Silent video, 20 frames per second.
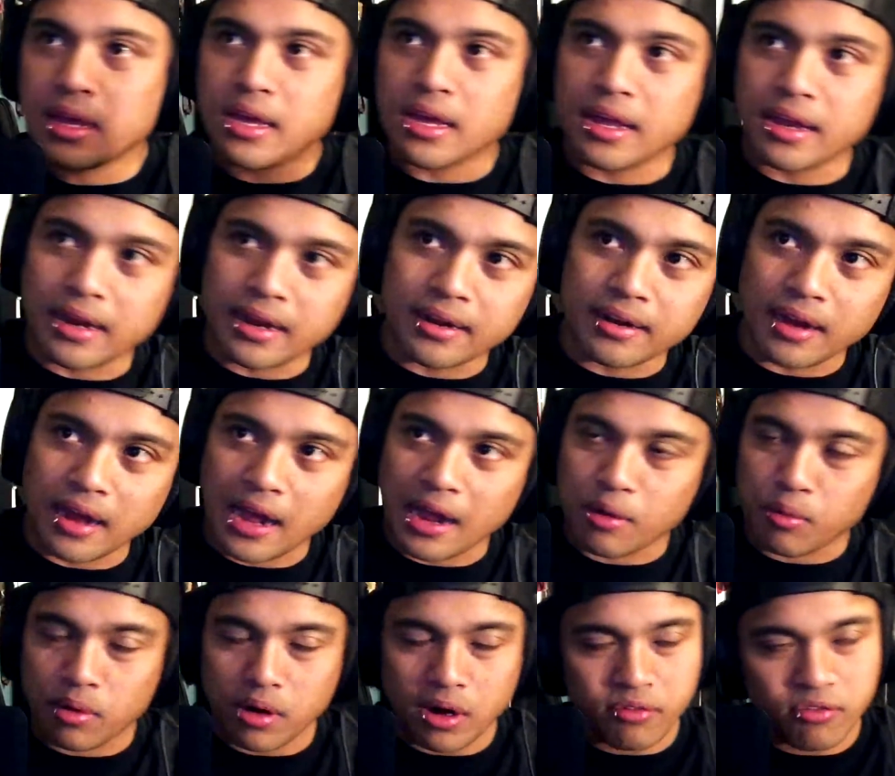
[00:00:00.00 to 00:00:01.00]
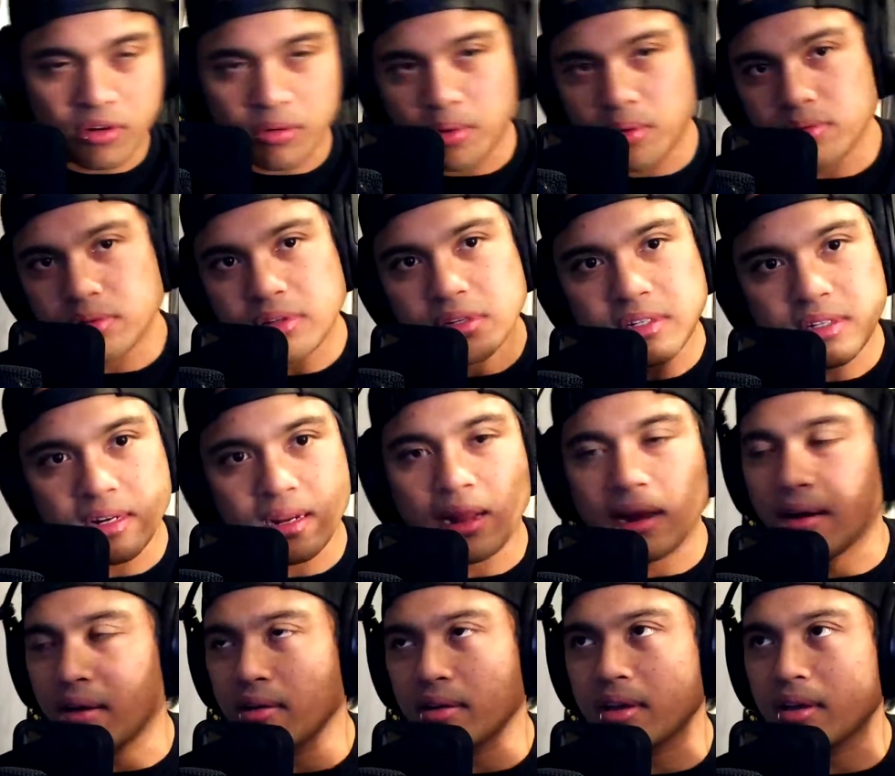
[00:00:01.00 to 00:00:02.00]
and I work from home. So it's
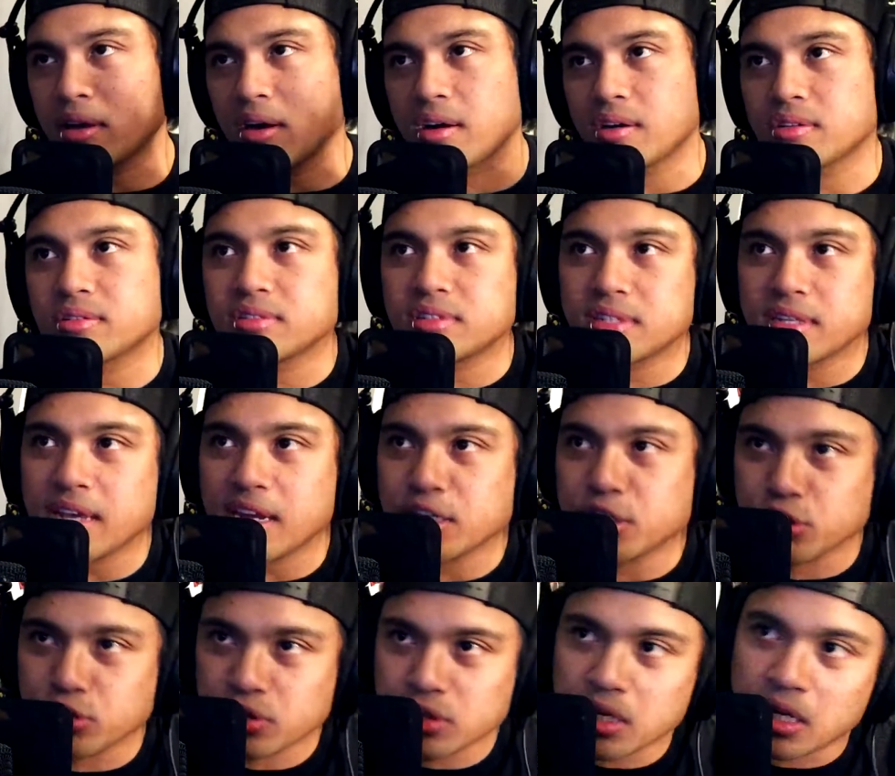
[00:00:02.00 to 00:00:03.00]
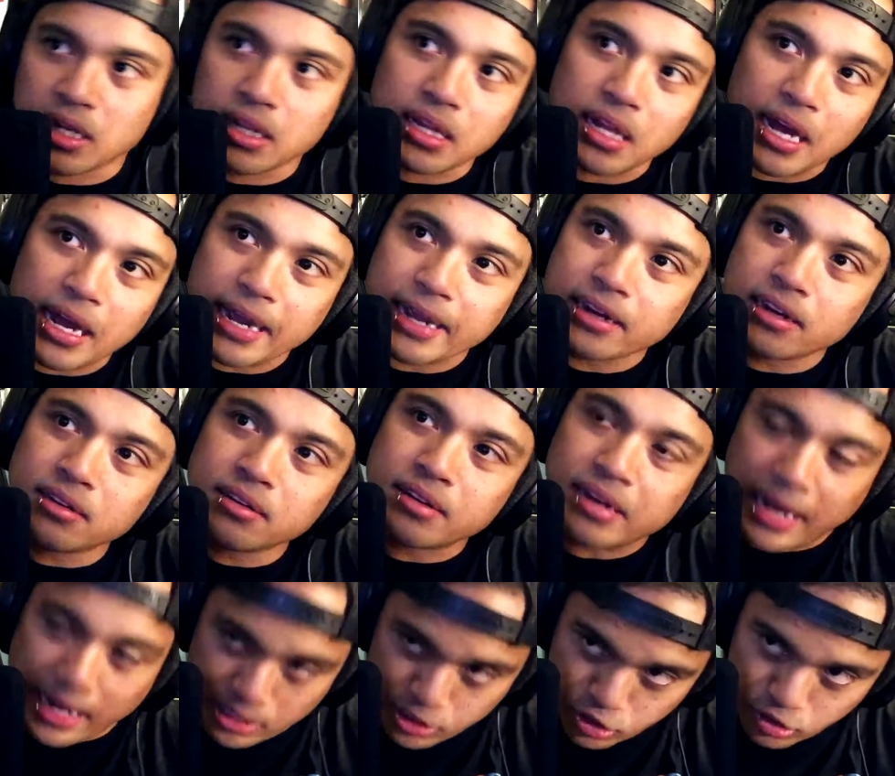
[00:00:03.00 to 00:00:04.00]
not our schedules collide
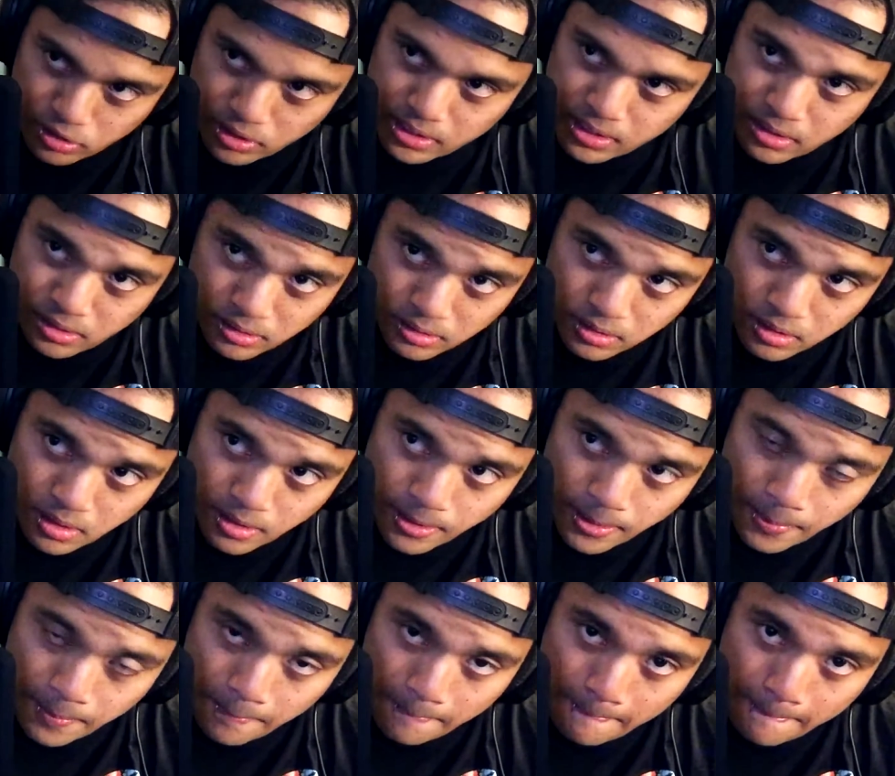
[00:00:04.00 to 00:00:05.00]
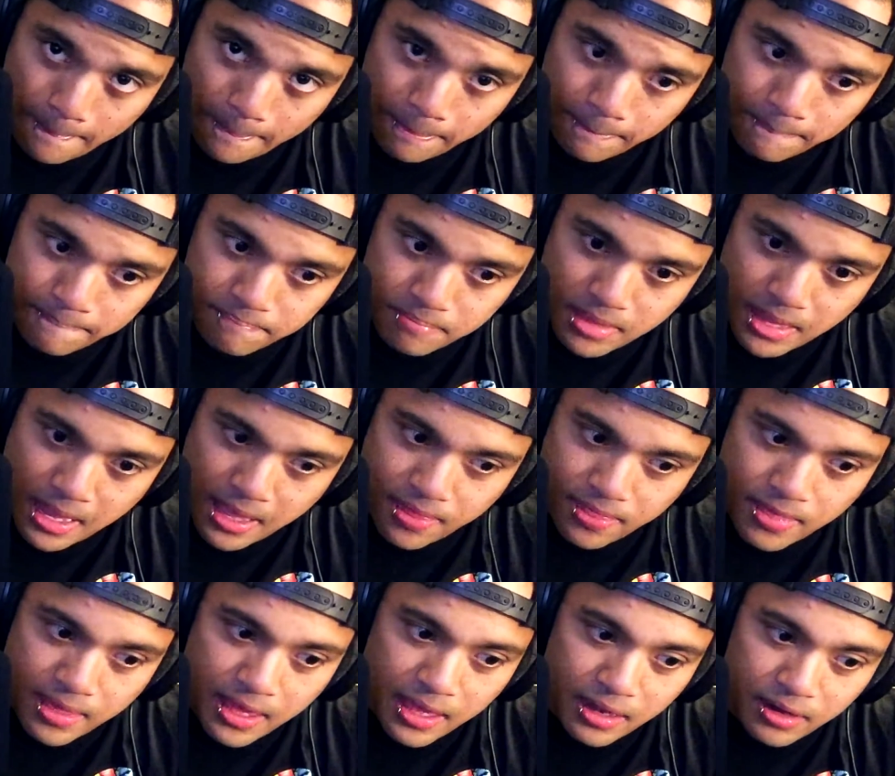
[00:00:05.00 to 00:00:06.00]
naturally.
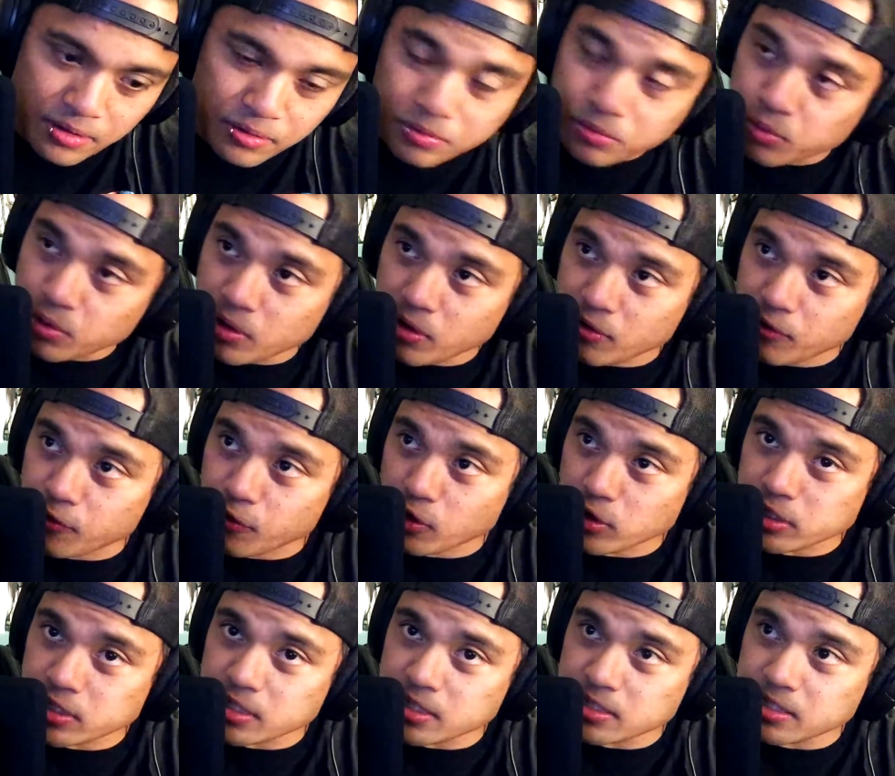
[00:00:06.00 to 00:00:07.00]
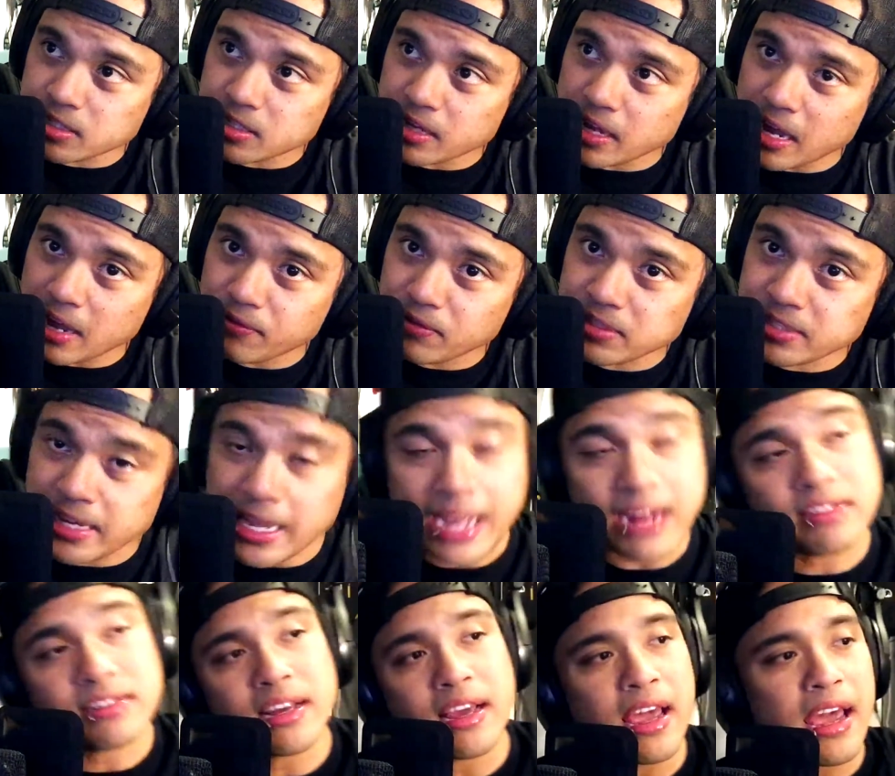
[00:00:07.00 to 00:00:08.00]
And then we were fortunate to have a
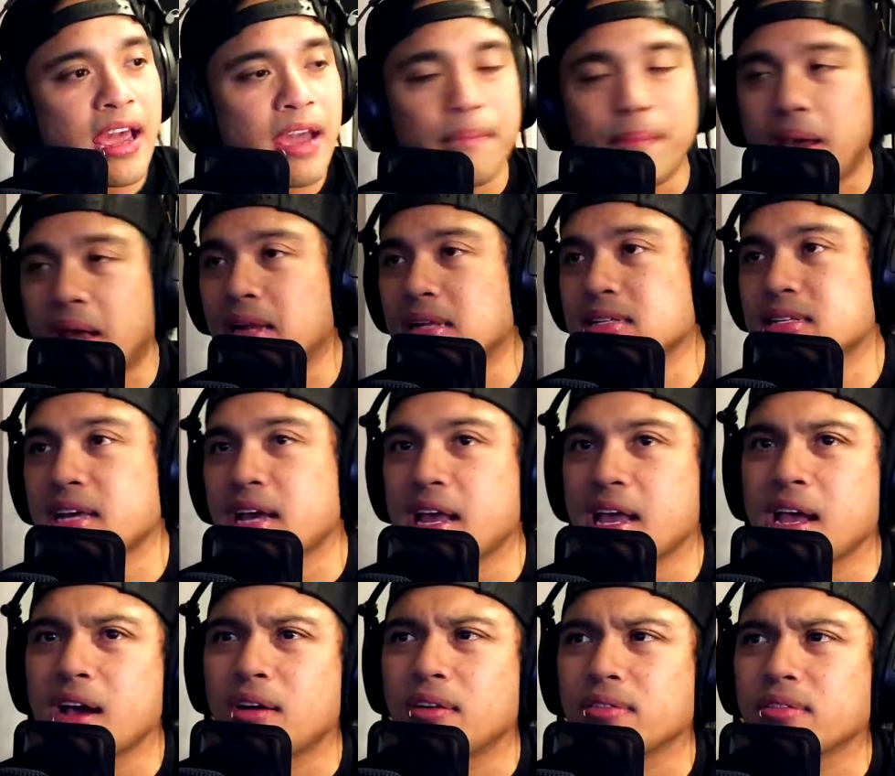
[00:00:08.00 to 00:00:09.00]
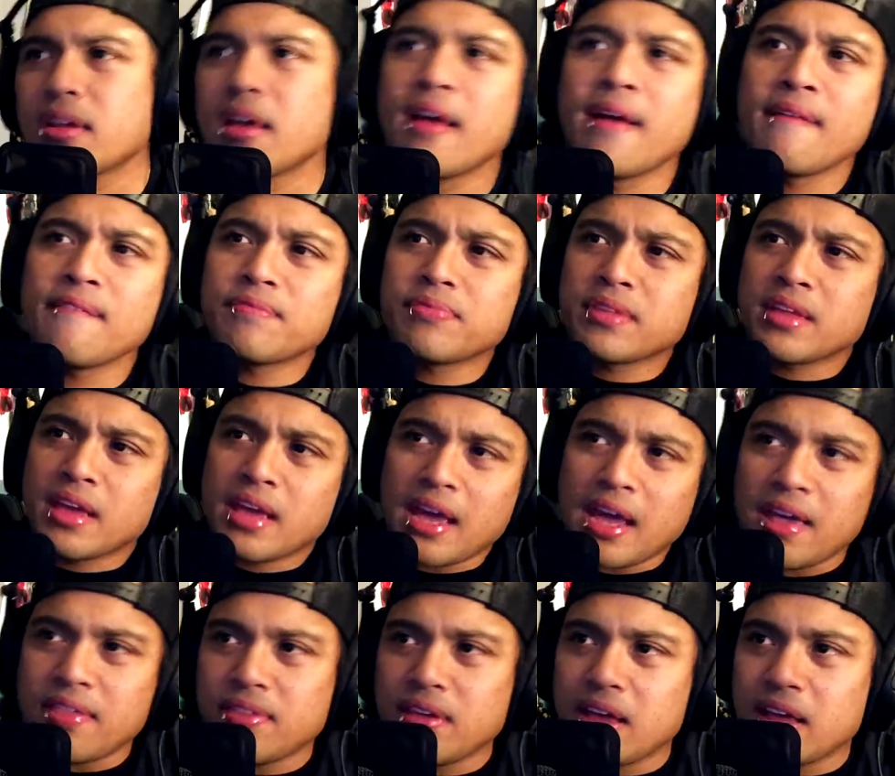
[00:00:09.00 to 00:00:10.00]
day. I was like, hey, man, let's hang out.
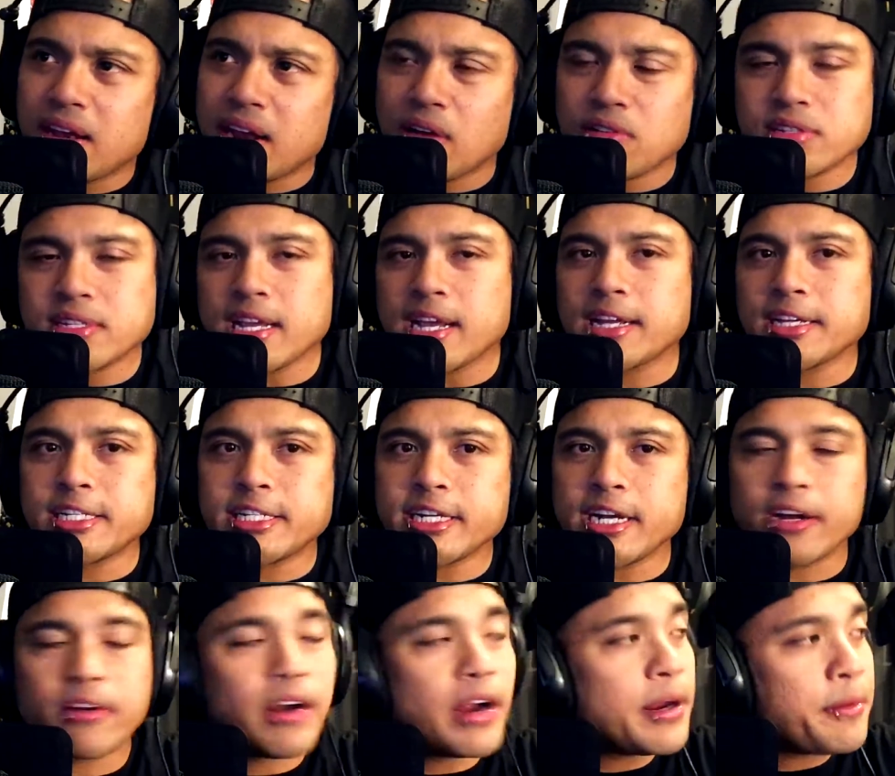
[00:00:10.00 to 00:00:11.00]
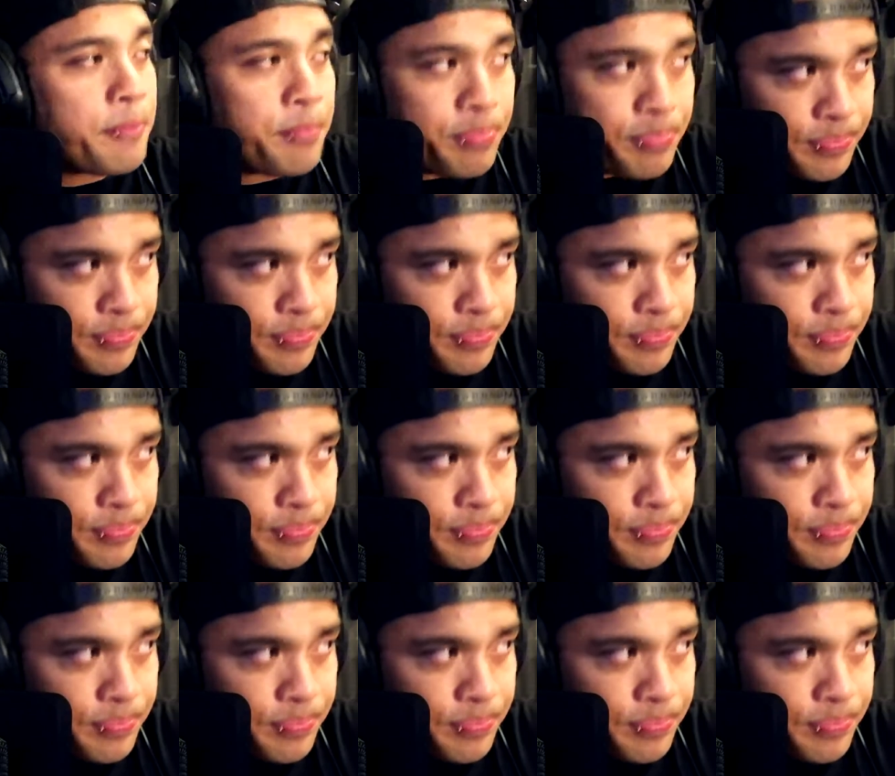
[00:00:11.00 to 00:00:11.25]
And then I was taking shit, right?